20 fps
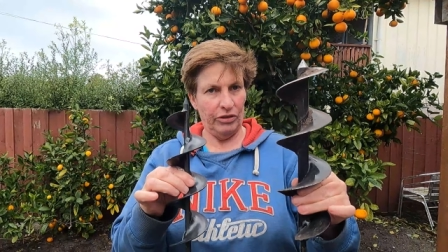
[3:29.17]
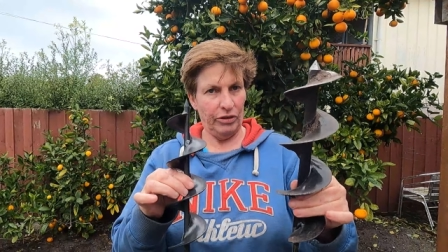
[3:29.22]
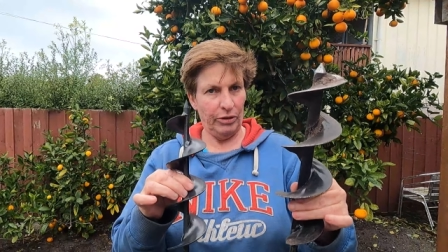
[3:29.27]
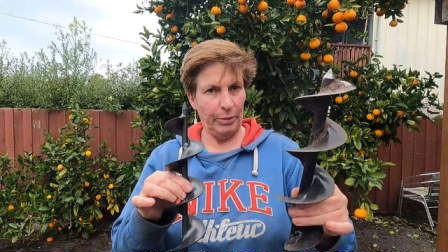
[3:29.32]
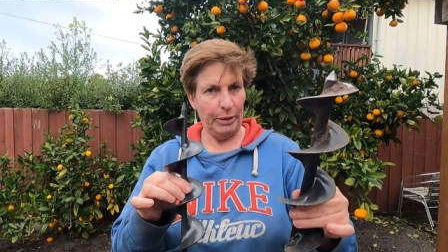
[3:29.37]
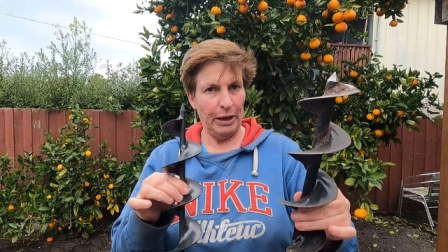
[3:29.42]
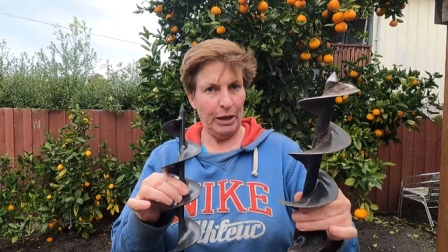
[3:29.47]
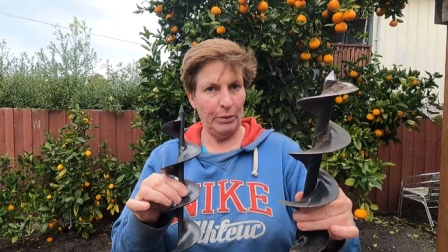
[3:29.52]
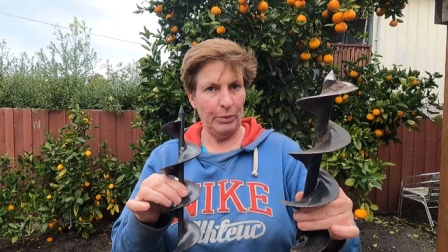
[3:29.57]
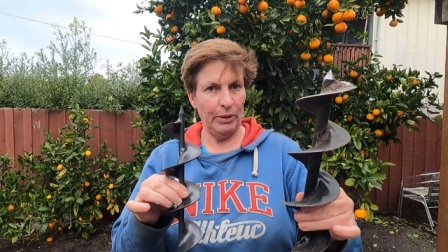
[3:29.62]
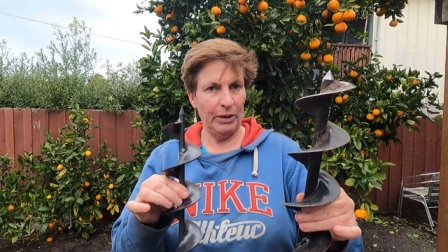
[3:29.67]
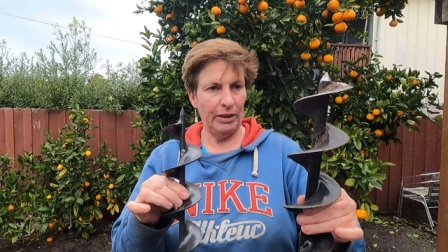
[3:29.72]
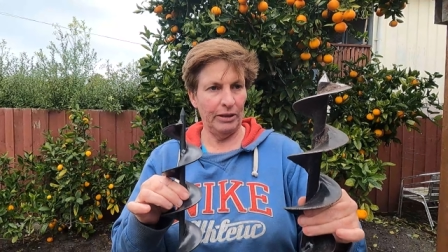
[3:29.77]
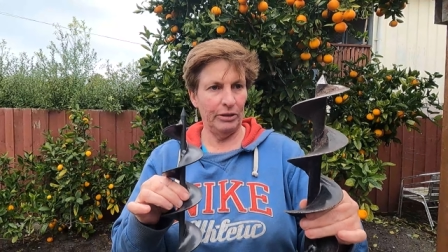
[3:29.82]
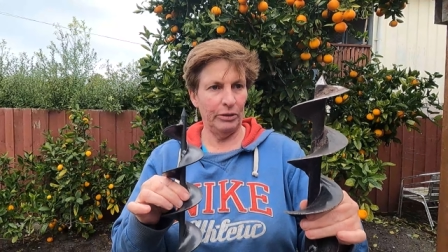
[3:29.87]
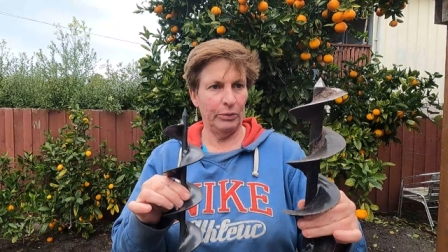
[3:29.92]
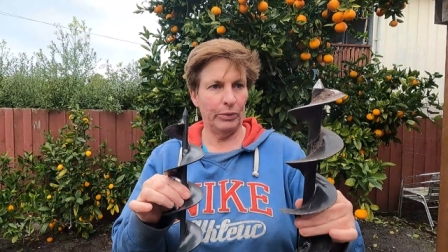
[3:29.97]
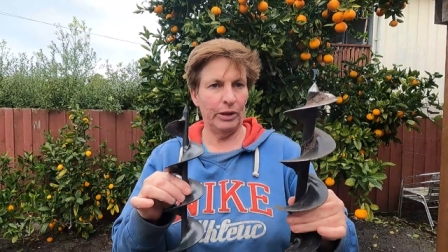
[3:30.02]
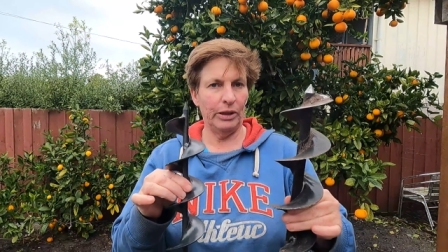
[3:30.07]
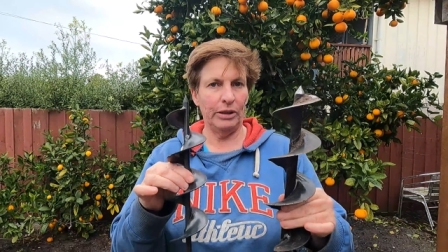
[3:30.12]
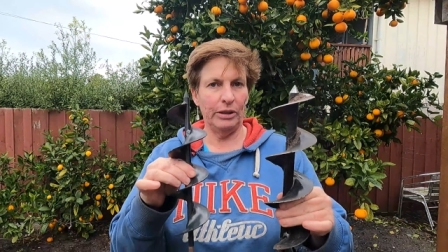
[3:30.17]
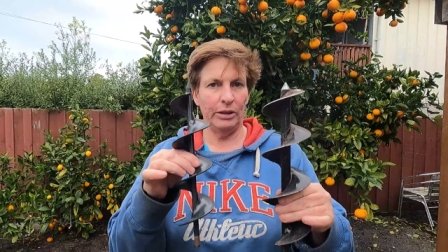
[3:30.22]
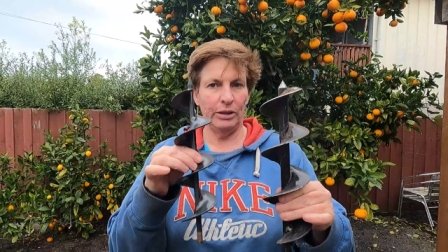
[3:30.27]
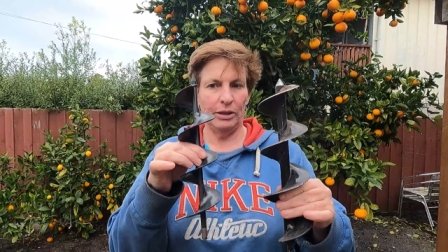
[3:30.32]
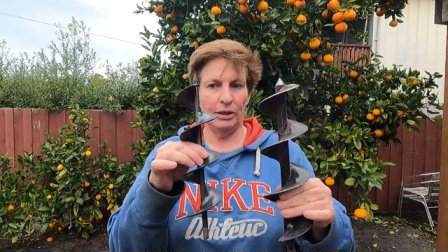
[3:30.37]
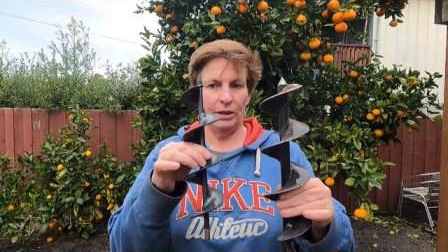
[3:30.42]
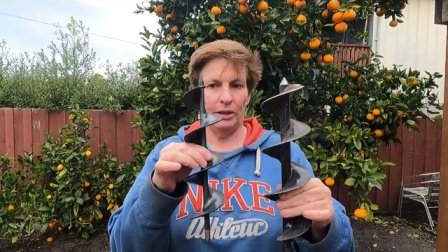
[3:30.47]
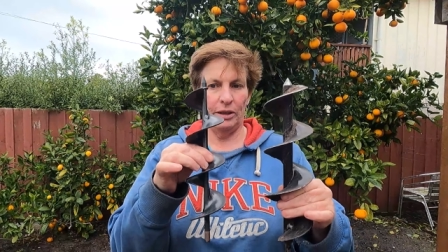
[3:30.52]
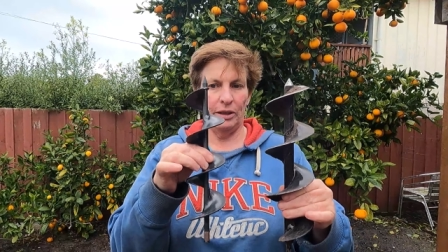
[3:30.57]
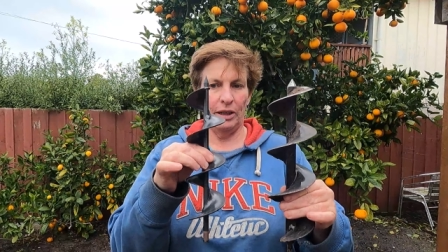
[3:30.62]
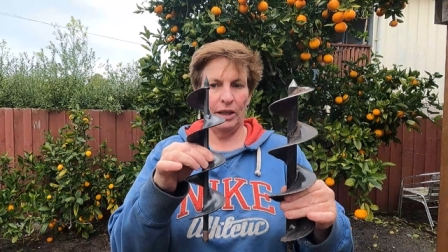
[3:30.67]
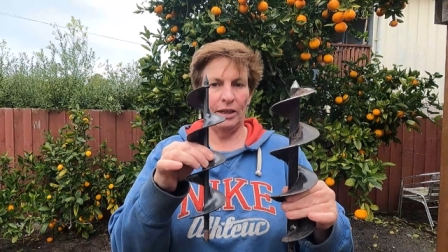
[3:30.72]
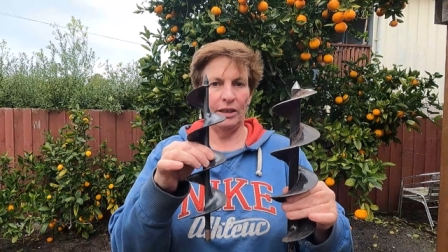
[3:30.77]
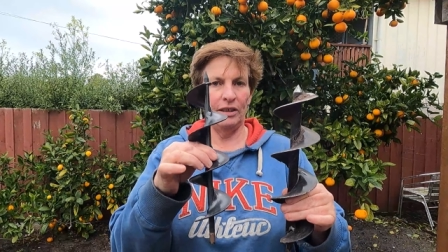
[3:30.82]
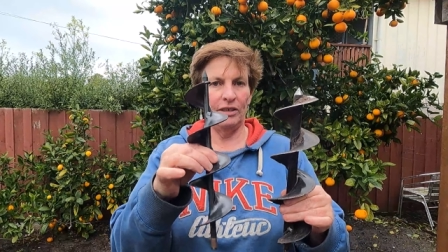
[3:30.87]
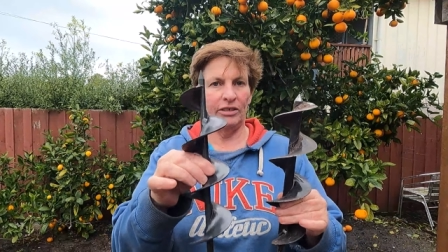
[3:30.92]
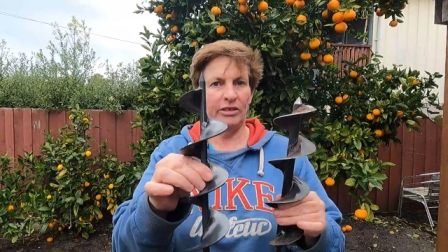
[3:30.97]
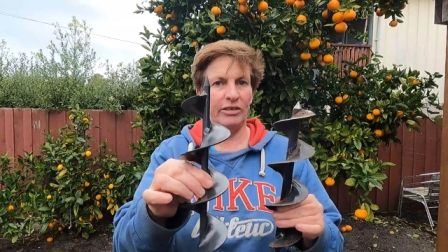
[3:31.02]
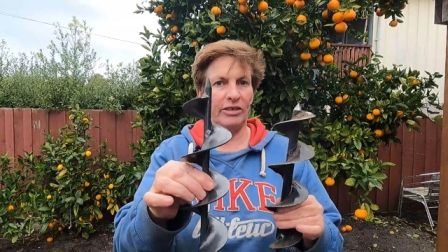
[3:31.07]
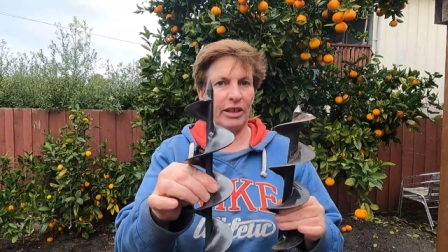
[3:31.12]
is the power planter one,
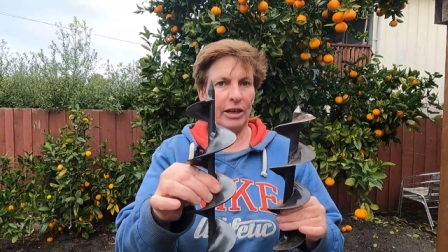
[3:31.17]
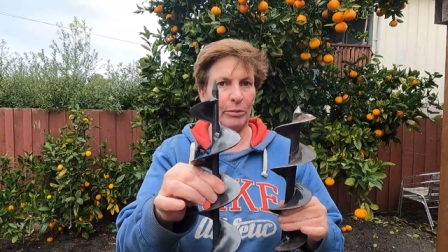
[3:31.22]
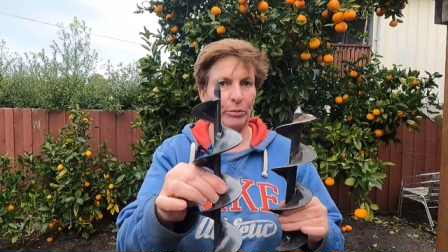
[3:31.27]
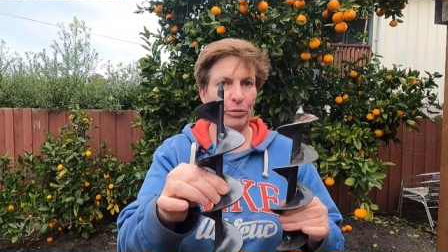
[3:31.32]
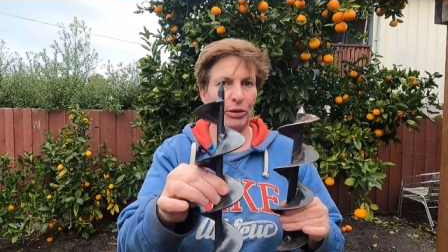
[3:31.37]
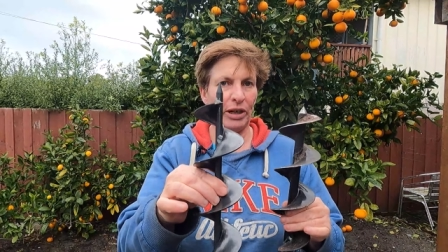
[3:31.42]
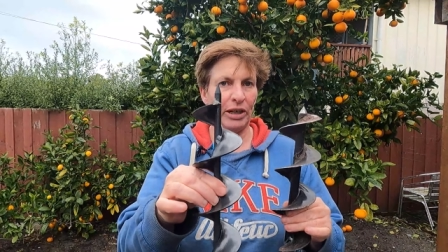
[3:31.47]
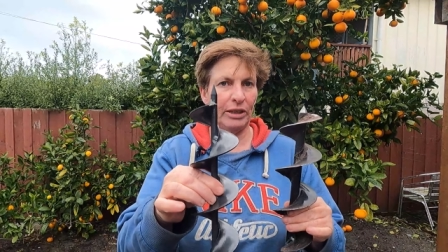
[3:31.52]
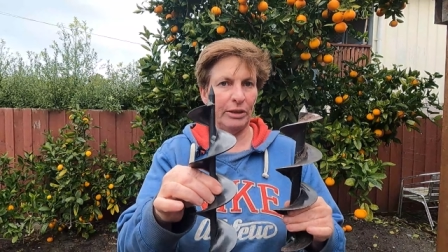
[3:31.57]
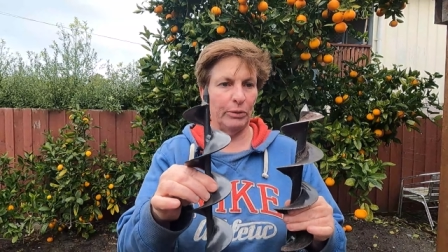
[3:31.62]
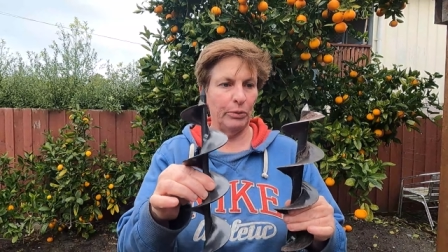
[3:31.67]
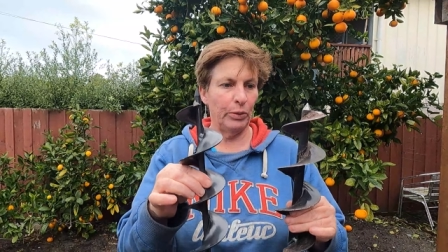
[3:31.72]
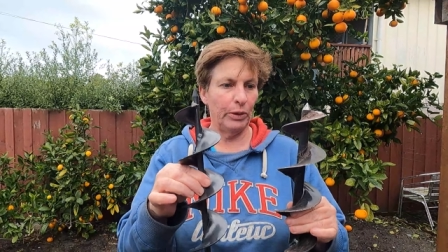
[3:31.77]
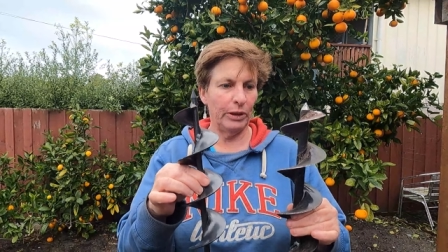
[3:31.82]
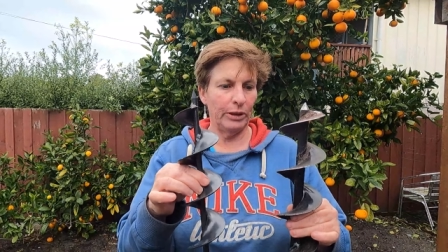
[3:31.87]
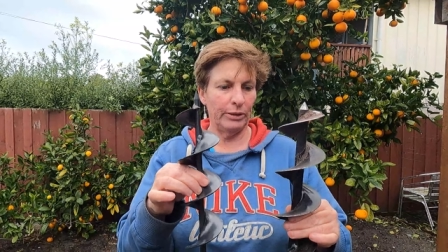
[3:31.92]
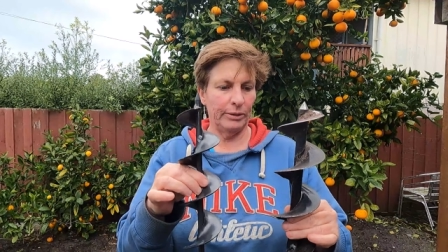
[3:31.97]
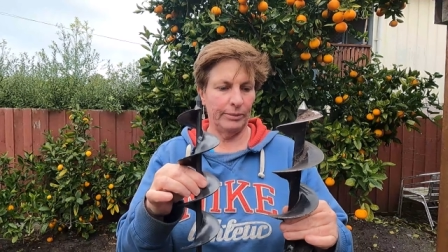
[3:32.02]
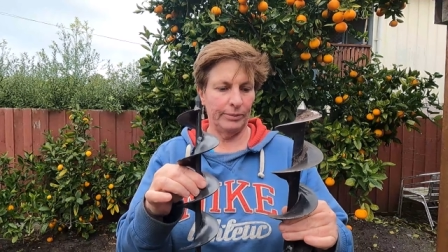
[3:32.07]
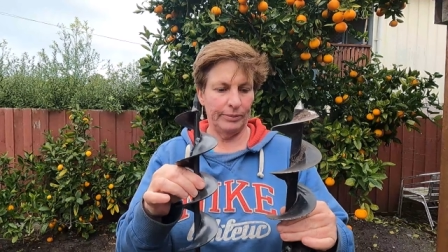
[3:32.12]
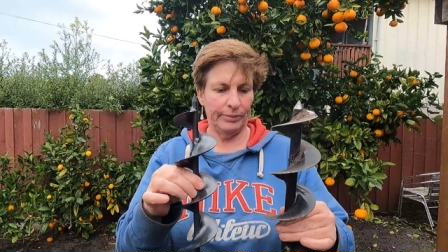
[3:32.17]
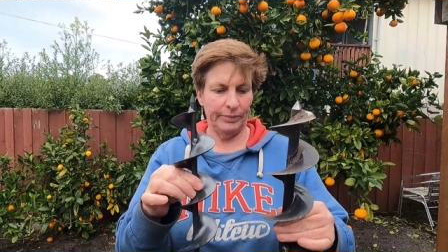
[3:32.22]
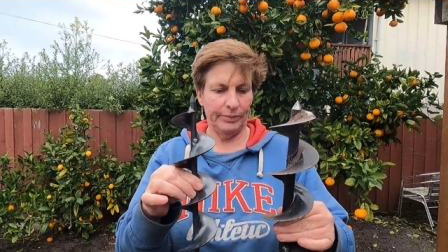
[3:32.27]
and this is the unbranded one.